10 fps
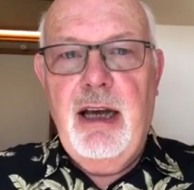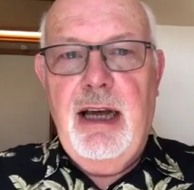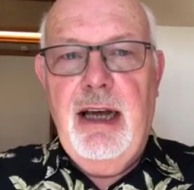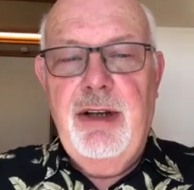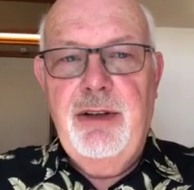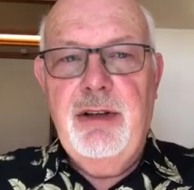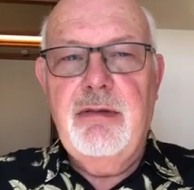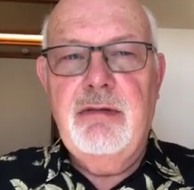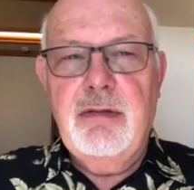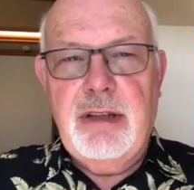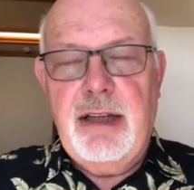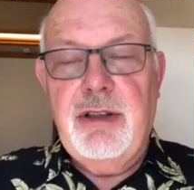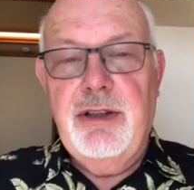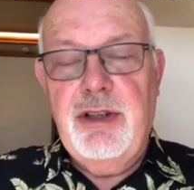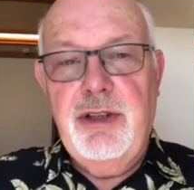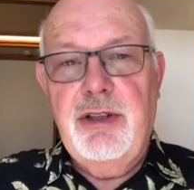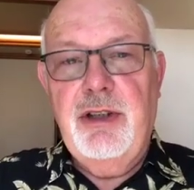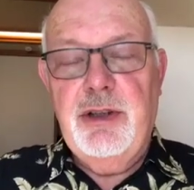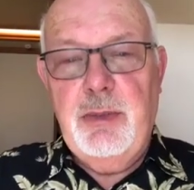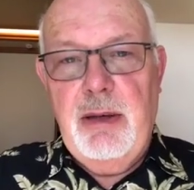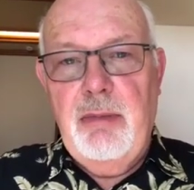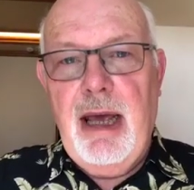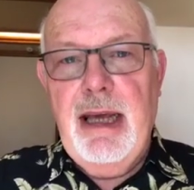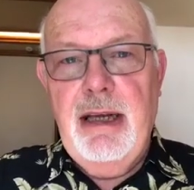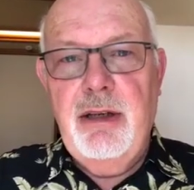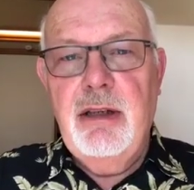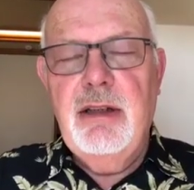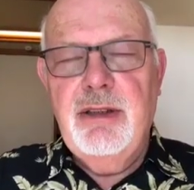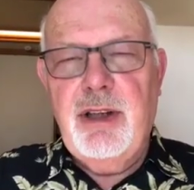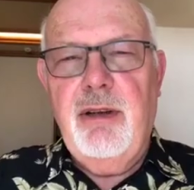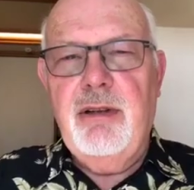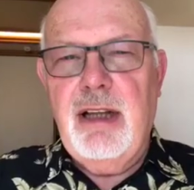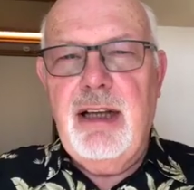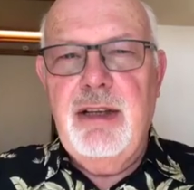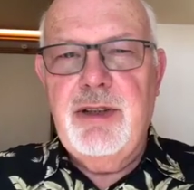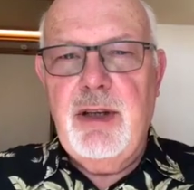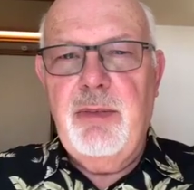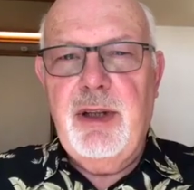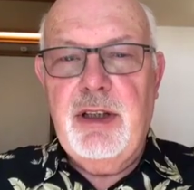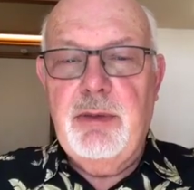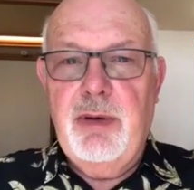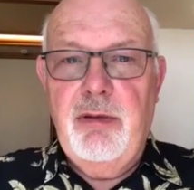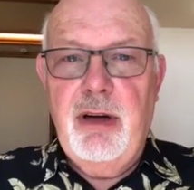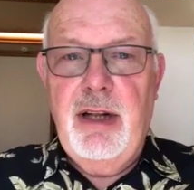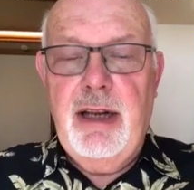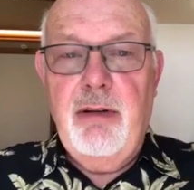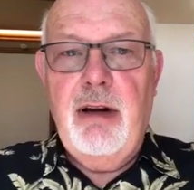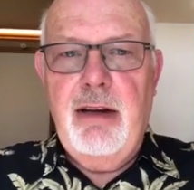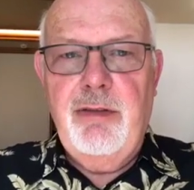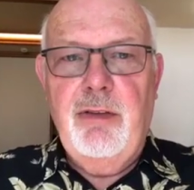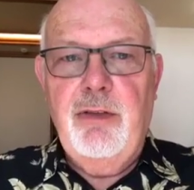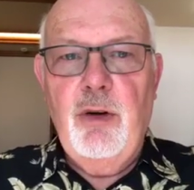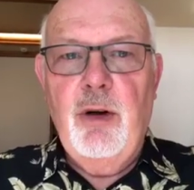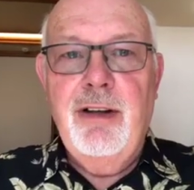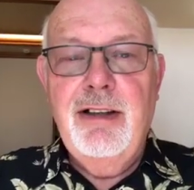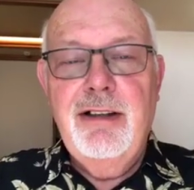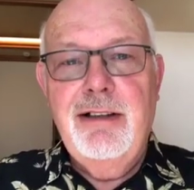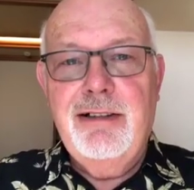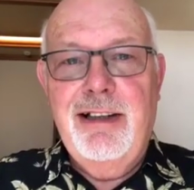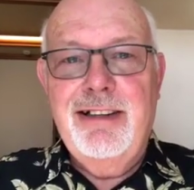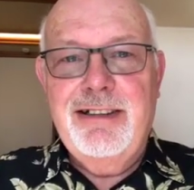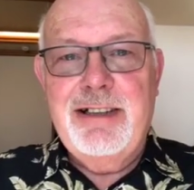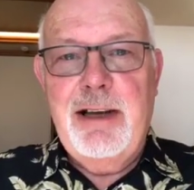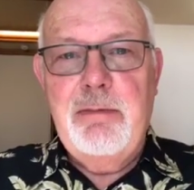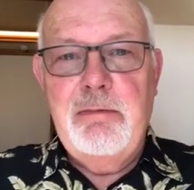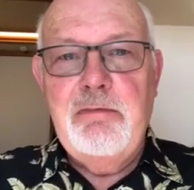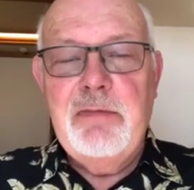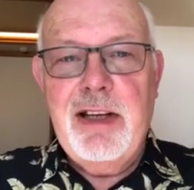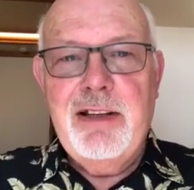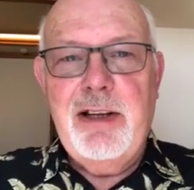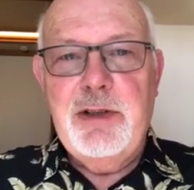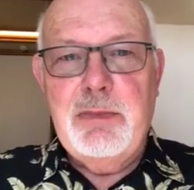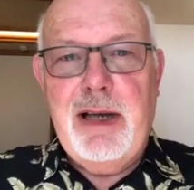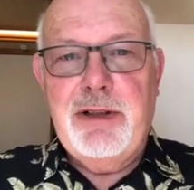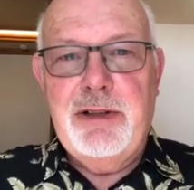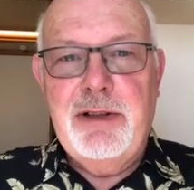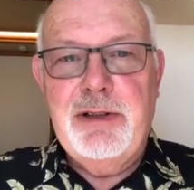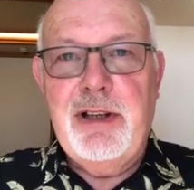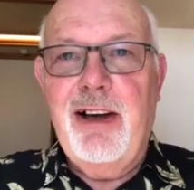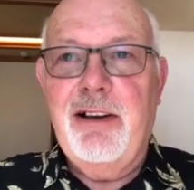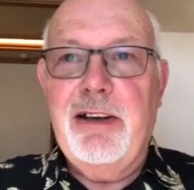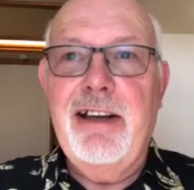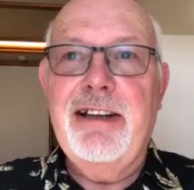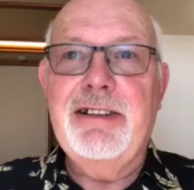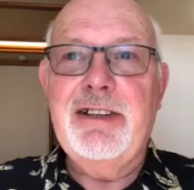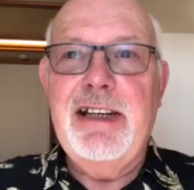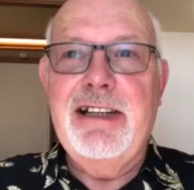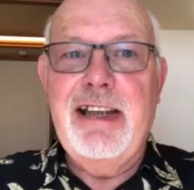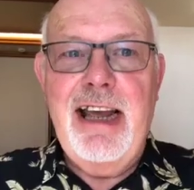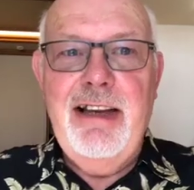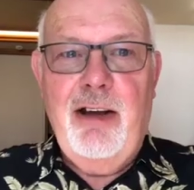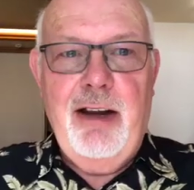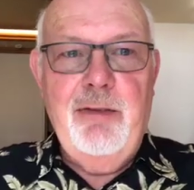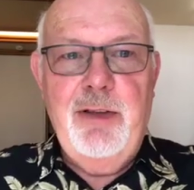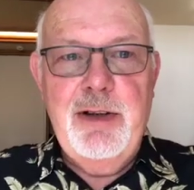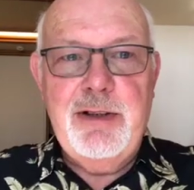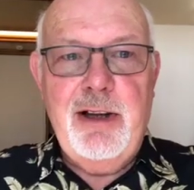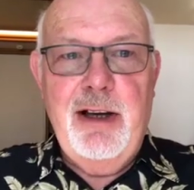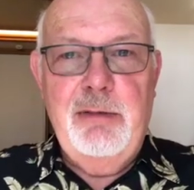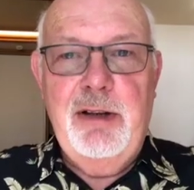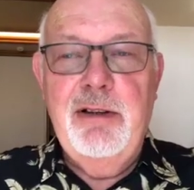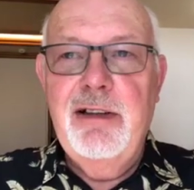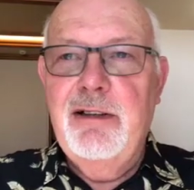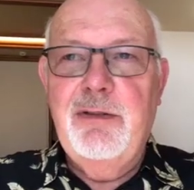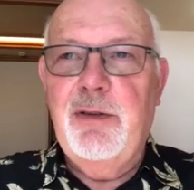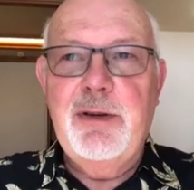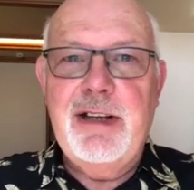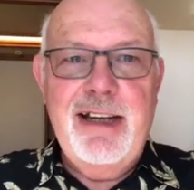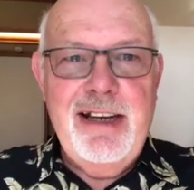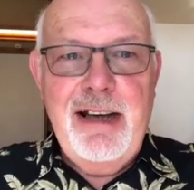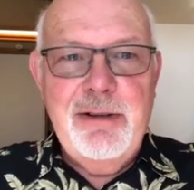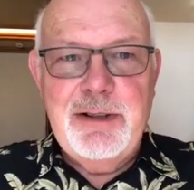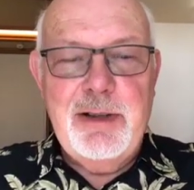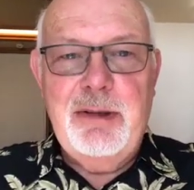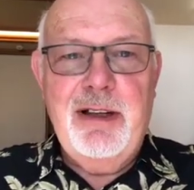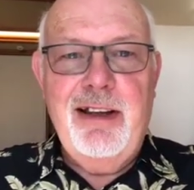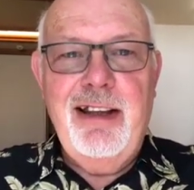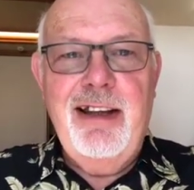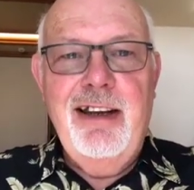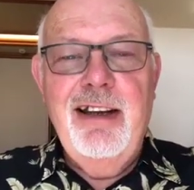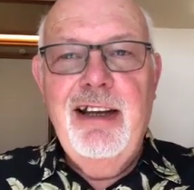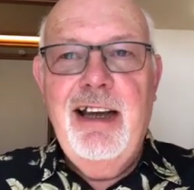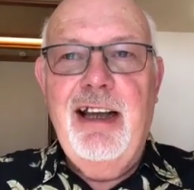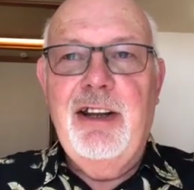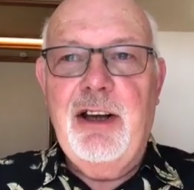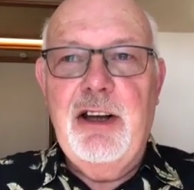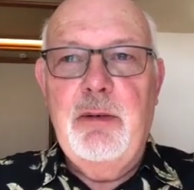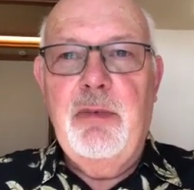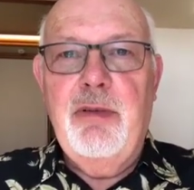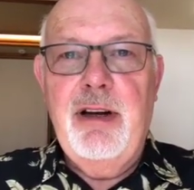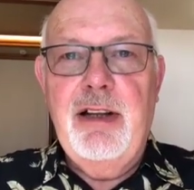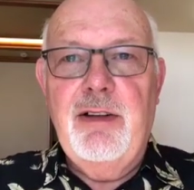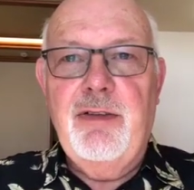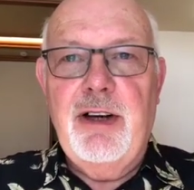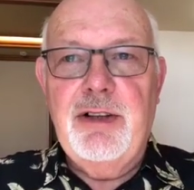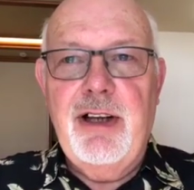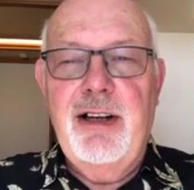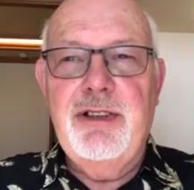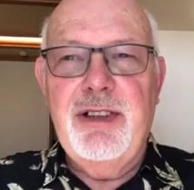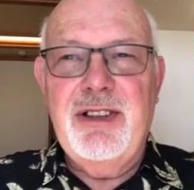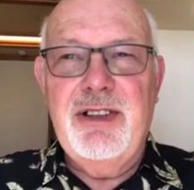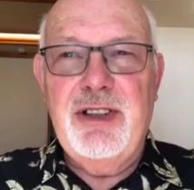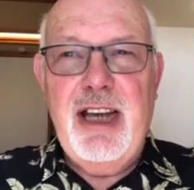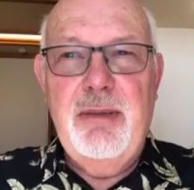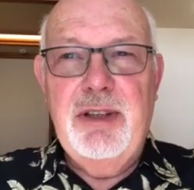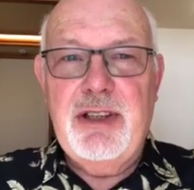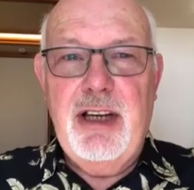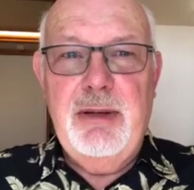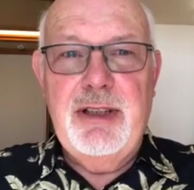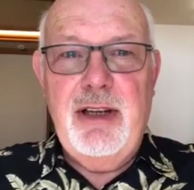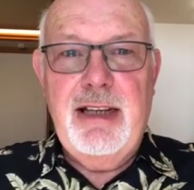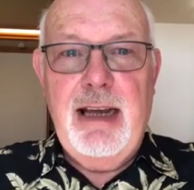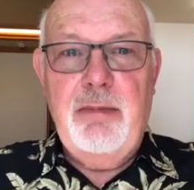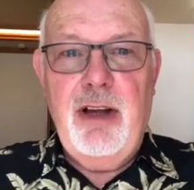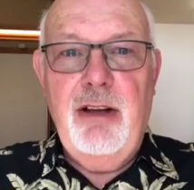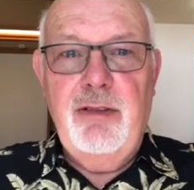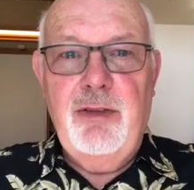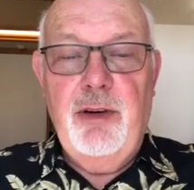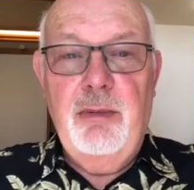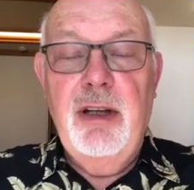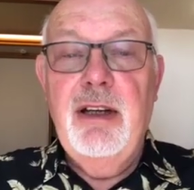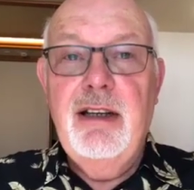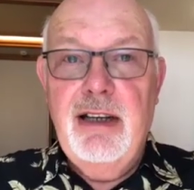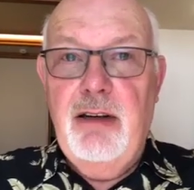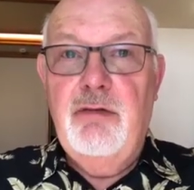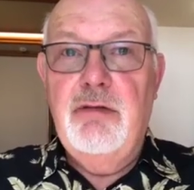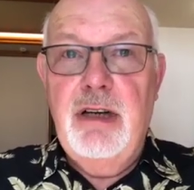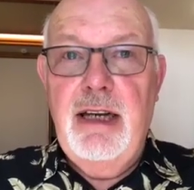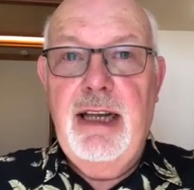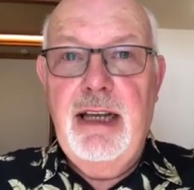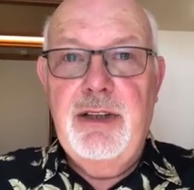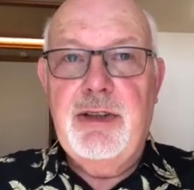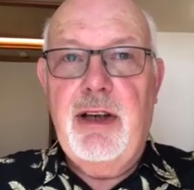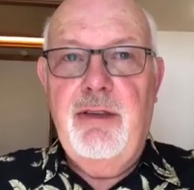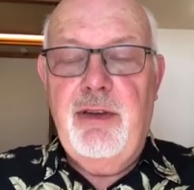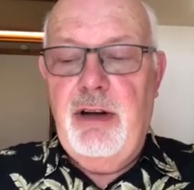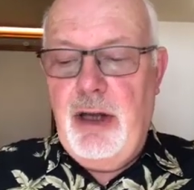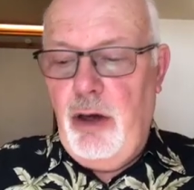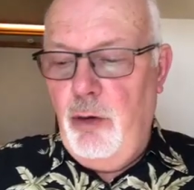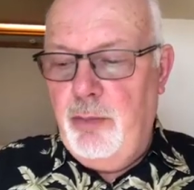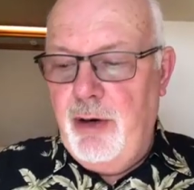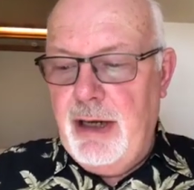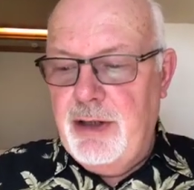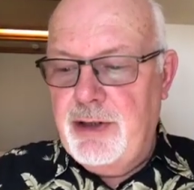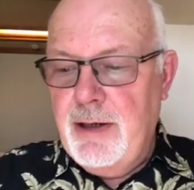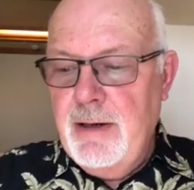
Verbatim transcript: and that decision has been made. So that is something to be really grateful for that um, those passengers are going to see daylight first time in 48 hours, something like that, and they're going to breathe the fresh air. It's just a shame it's going to be so damn cold for them. It really is a very cold breeze.